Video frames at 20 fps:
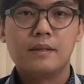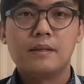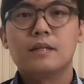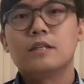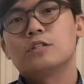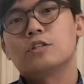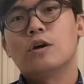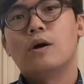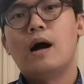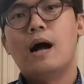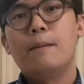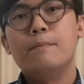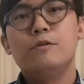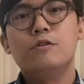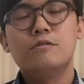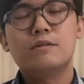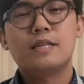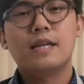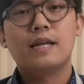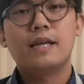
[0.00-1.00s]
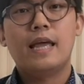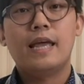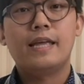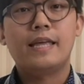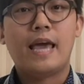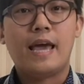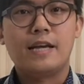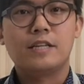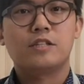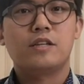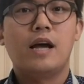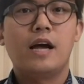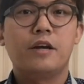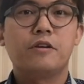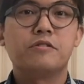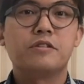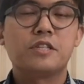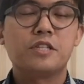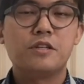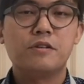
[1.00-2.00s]
So I'm using a cast iron
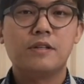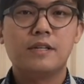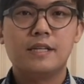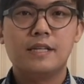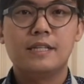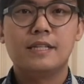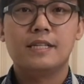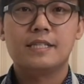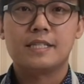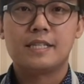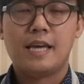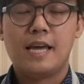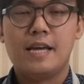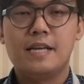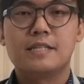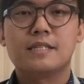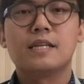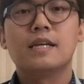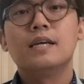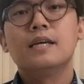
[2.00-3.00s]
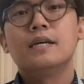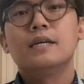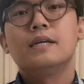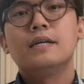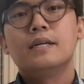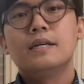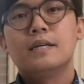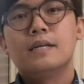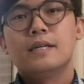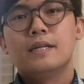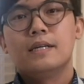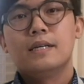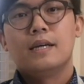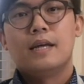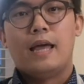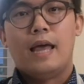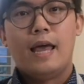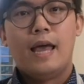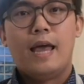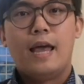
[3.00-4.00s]
skillet in this case,
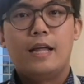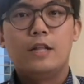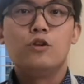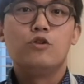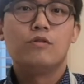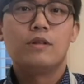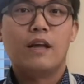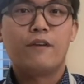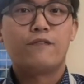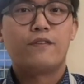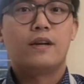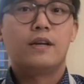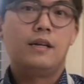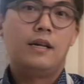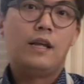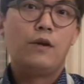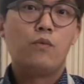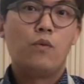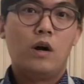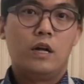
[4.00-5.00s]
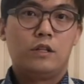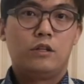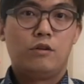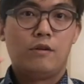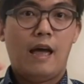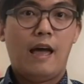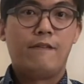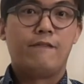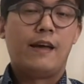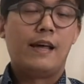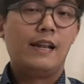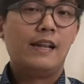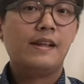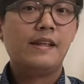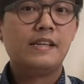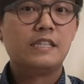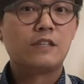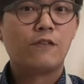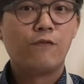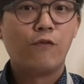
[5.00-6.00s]
and you definitely want to have at
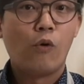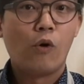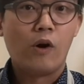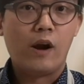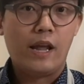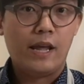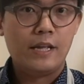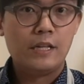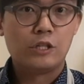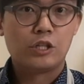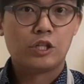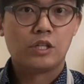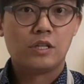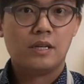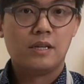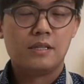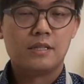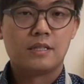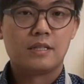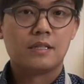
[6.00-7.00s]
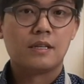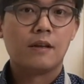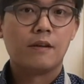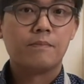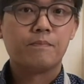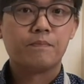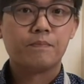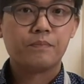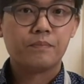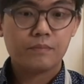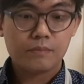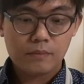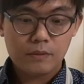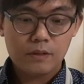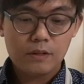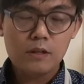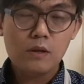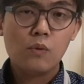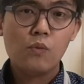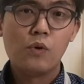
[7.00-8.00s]
least 4 inches
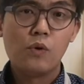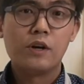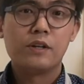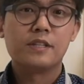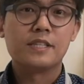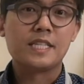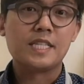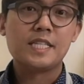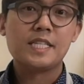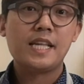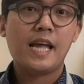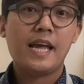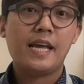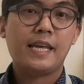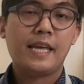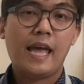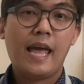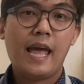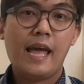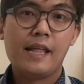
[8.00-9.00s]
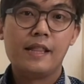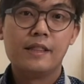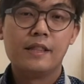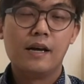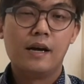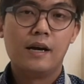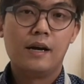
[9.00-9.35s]
where the steak and